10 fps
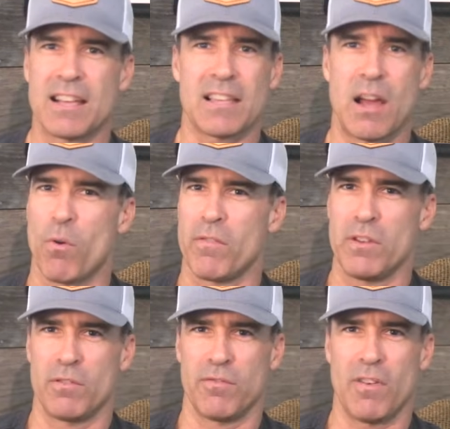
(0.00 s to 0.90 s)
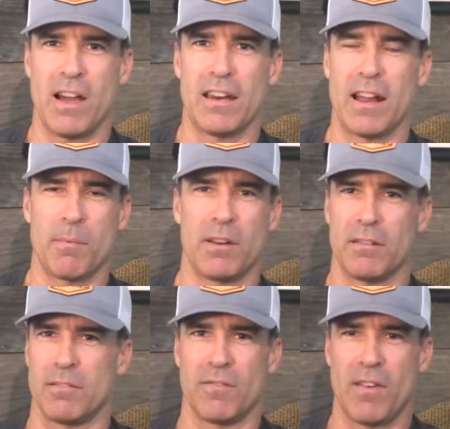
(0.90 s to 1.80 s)
however you define it. I'm going
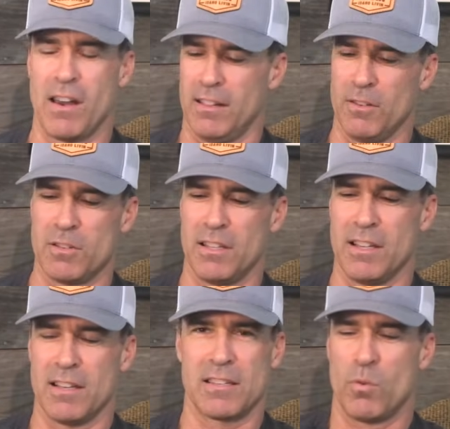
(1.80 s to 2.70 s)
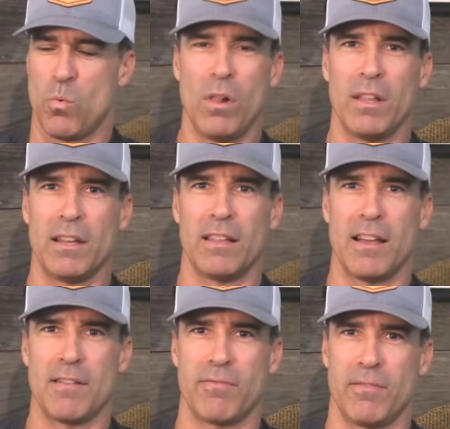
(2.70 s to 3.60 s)
to define it loosely as quality of
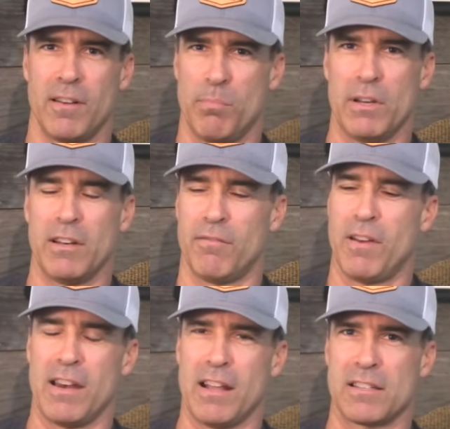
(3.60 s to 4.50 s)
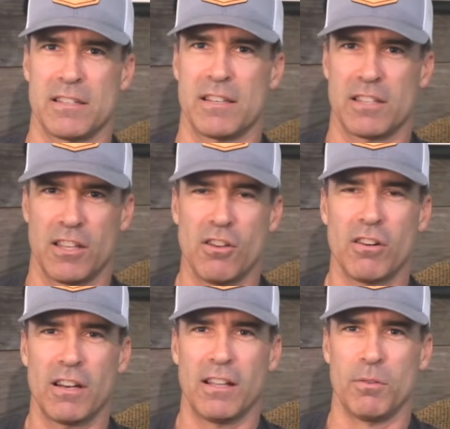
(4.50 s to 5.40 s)
life, abundant finances, and
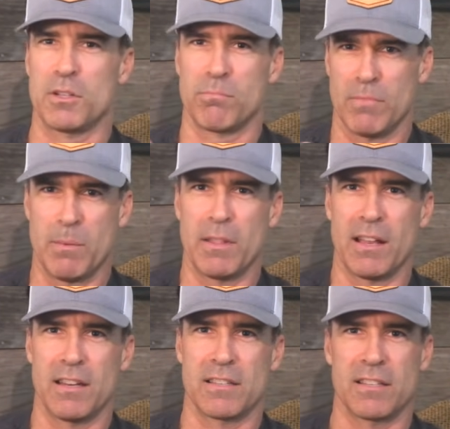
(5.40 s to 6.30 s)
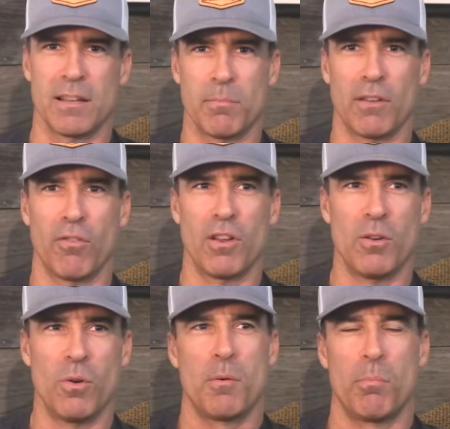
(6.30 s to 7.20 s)
security, which maybe that is the same thing for
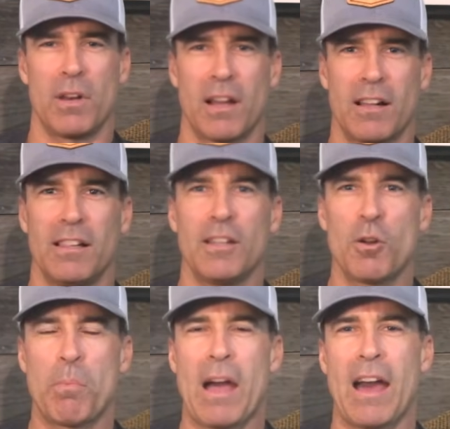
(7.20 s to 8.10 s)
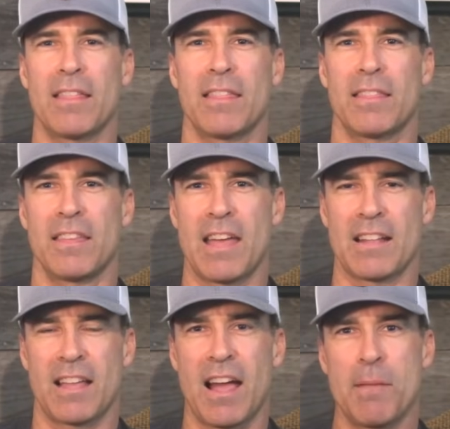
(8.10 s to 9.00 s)
you, but a clear path to
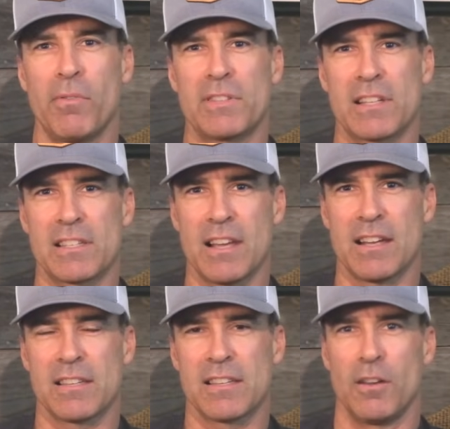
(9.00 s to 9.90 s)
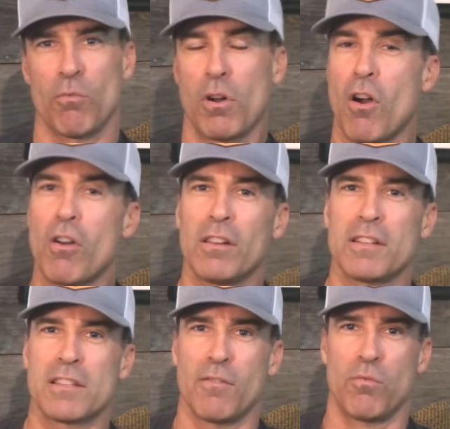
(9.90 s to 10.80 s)
that type of success,
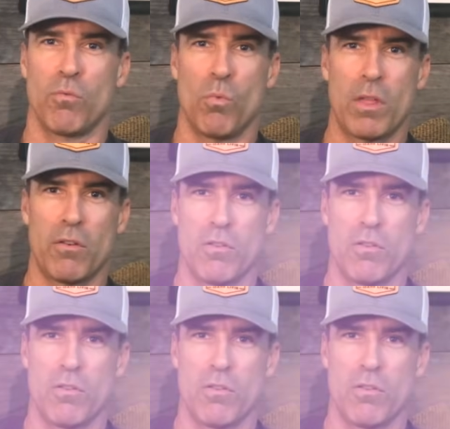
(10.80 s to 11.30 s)
regardless of whether your